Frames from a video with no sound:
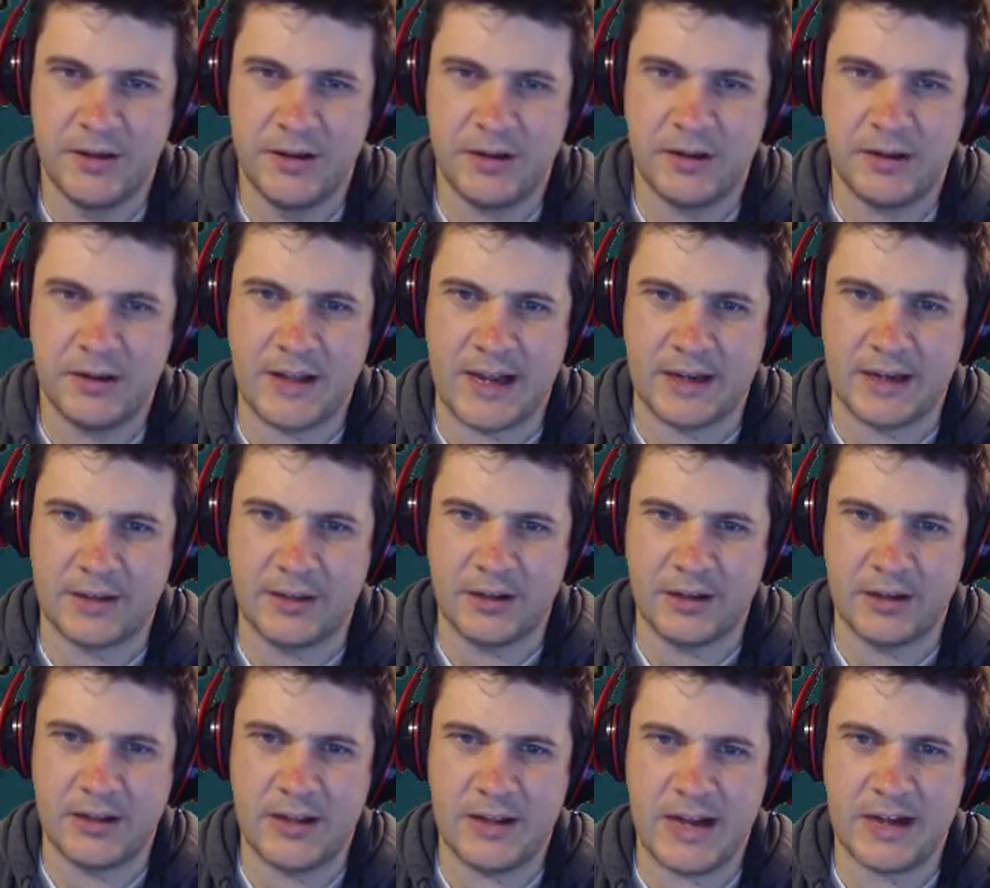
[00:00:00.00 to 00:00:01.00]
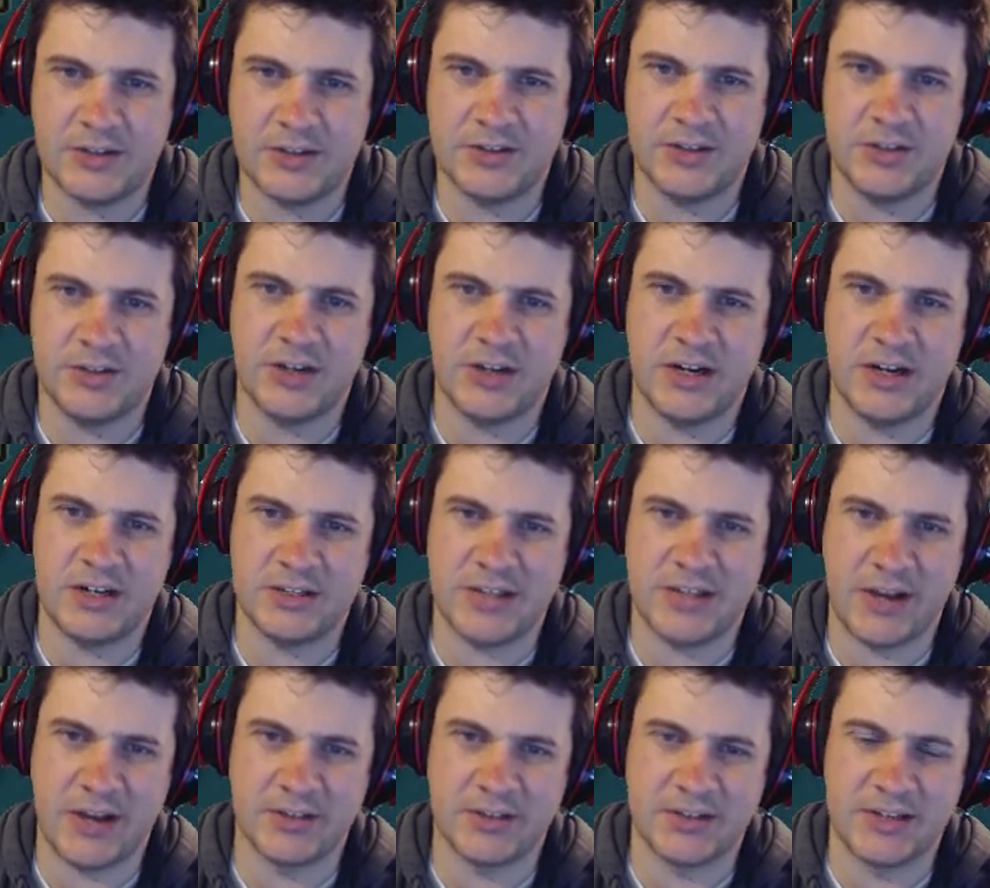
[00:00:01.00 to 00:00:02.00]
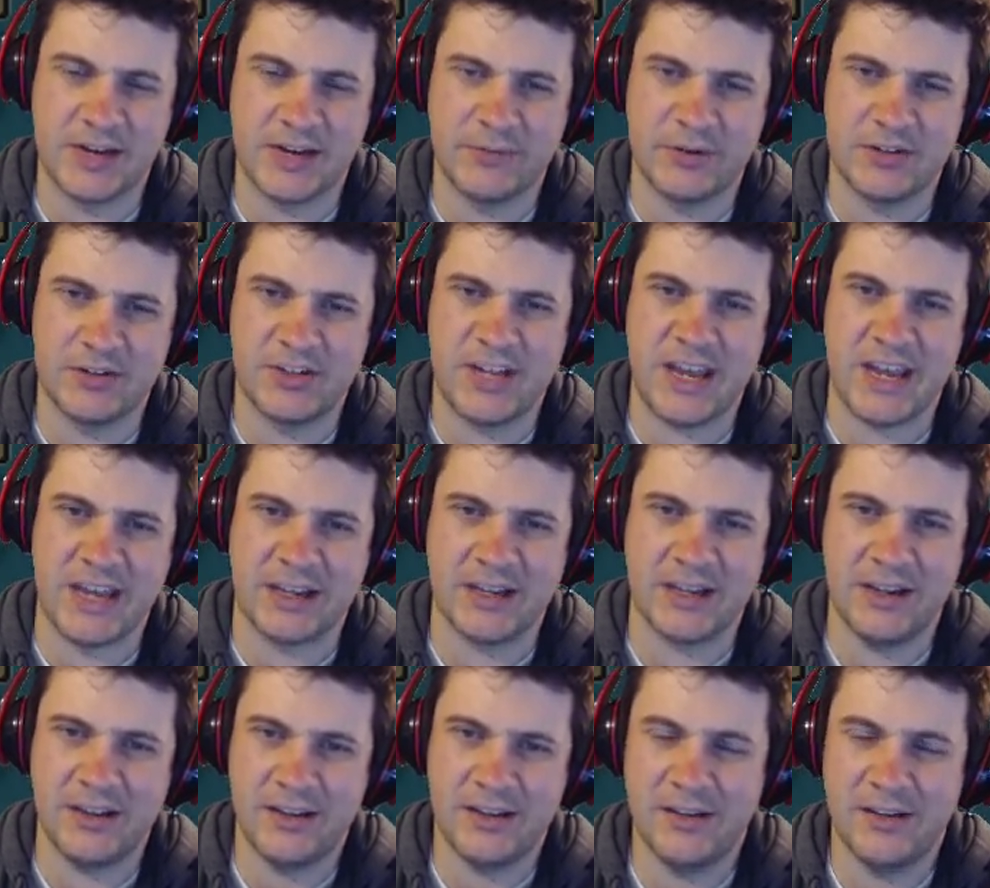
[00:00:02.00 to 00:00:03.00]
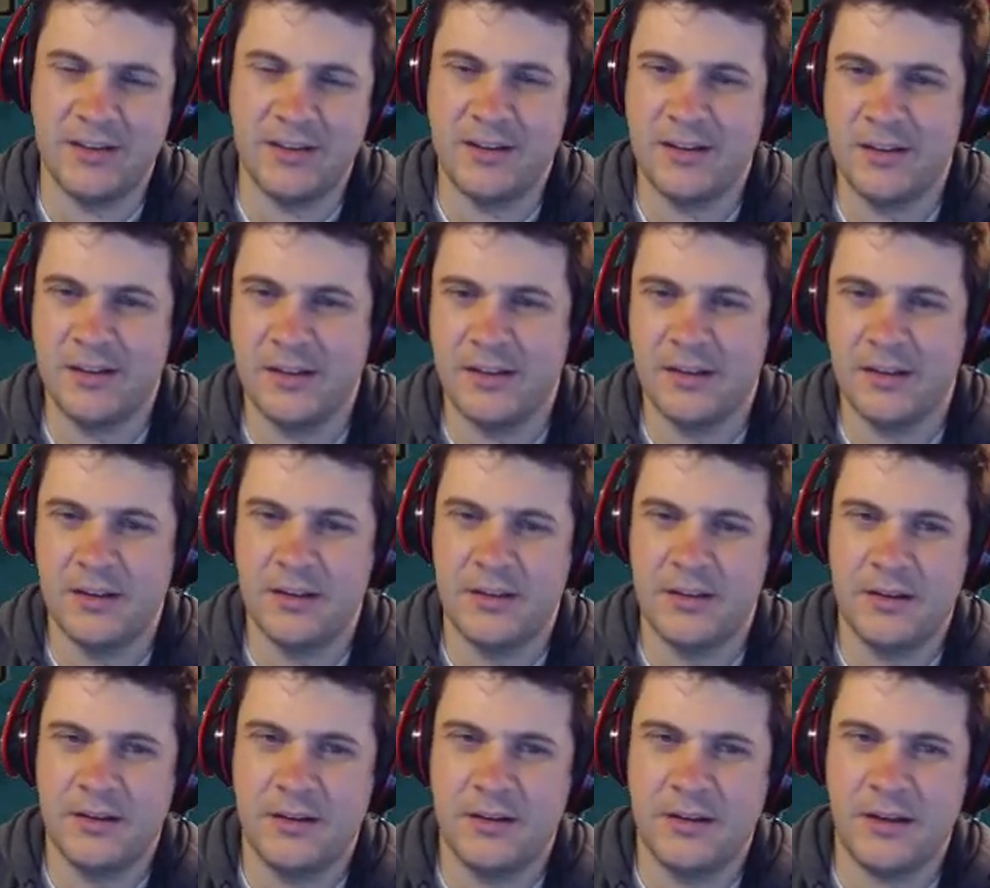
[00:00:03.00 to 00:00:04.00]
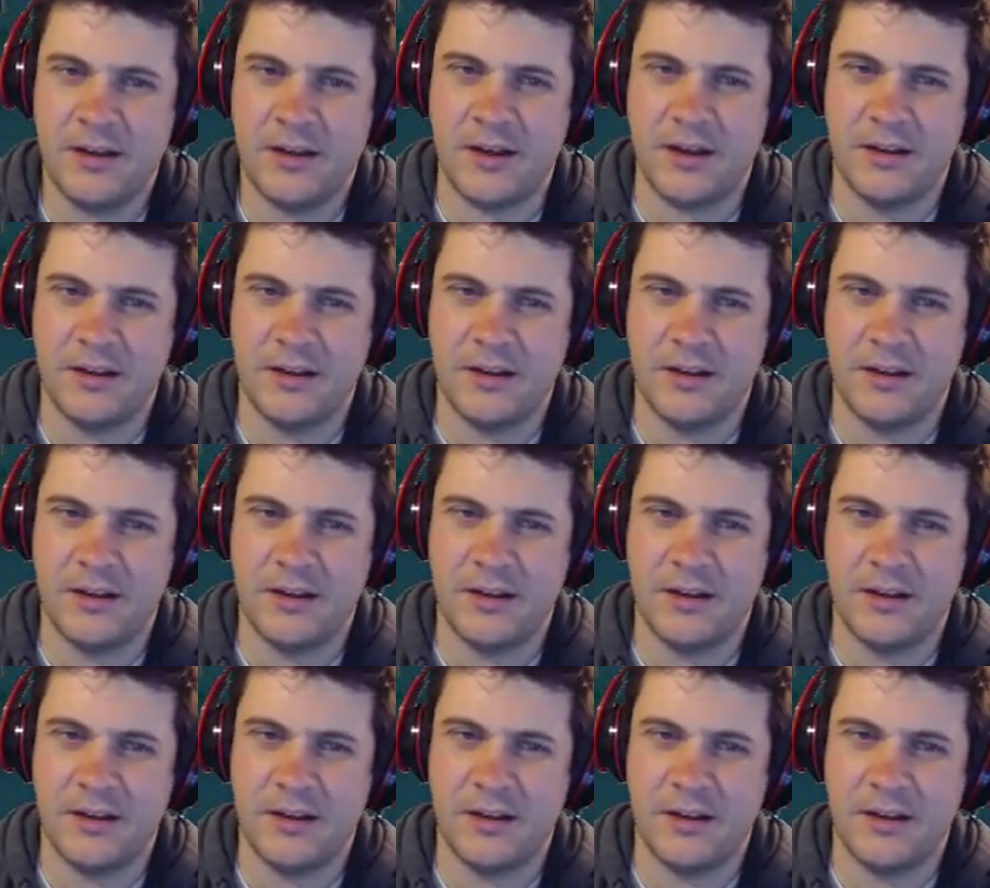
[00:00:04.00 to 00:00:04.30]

Clock. The clocks in Johnny's house never tick. Huh.